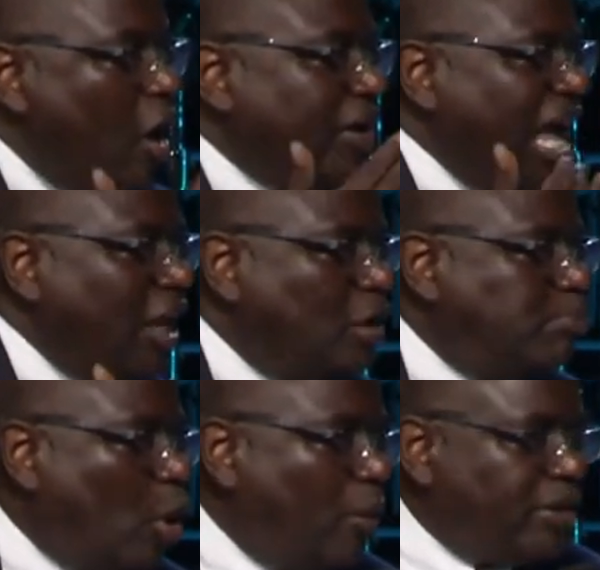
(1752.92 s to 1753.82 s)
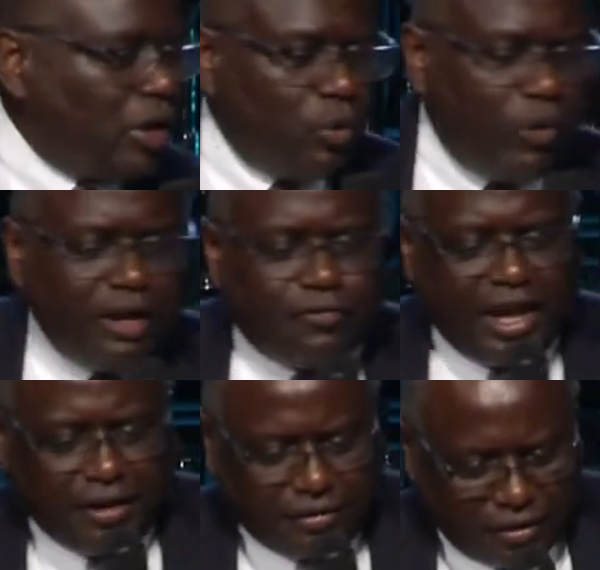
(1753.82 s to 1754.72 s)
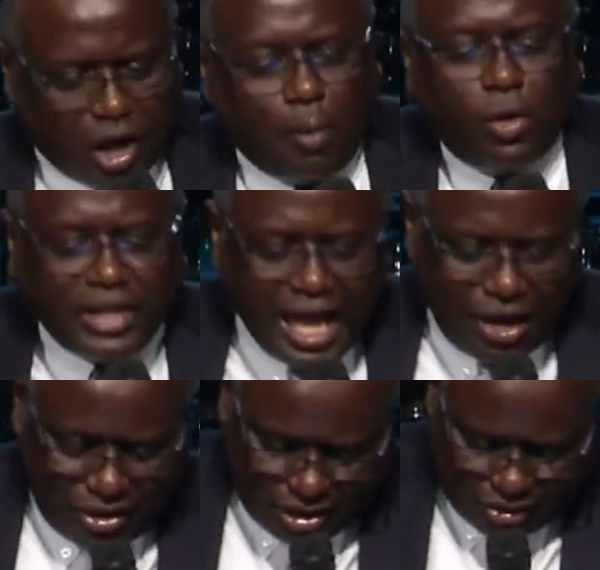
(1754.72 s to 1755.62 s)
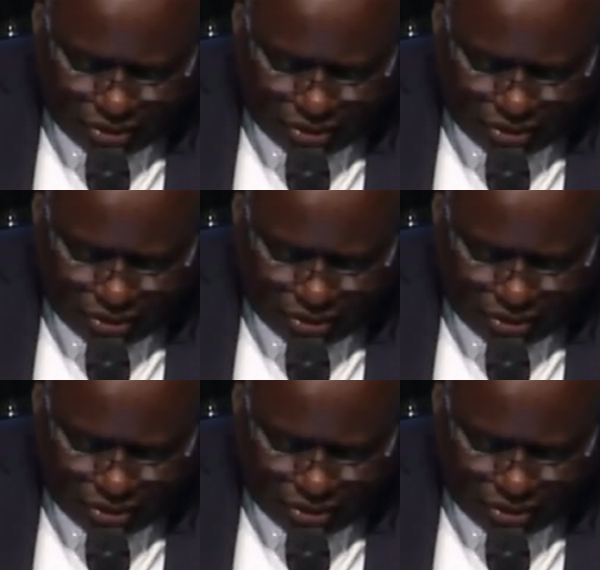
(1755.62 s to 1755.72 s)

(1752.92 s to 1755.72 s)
Okay, little boy with the red face, come on down here.